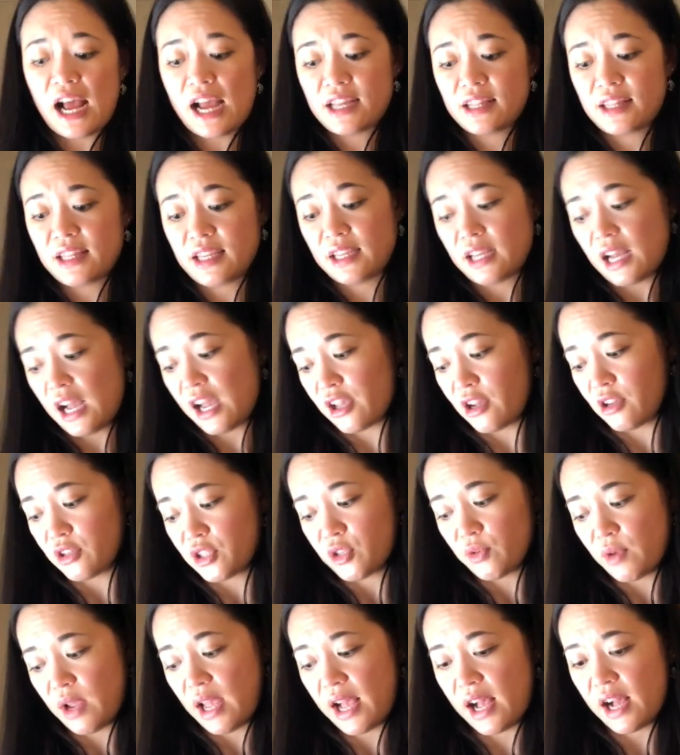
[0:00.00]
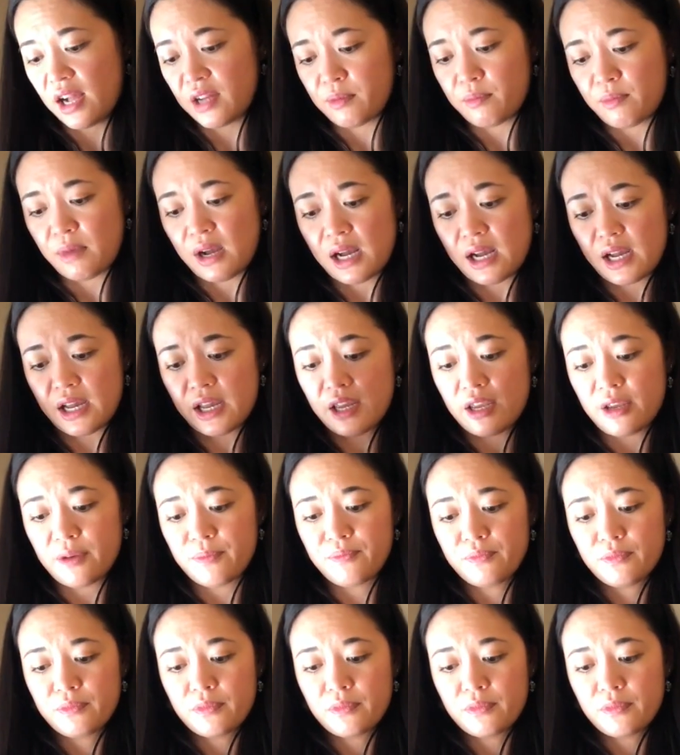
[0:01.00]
I think I also had my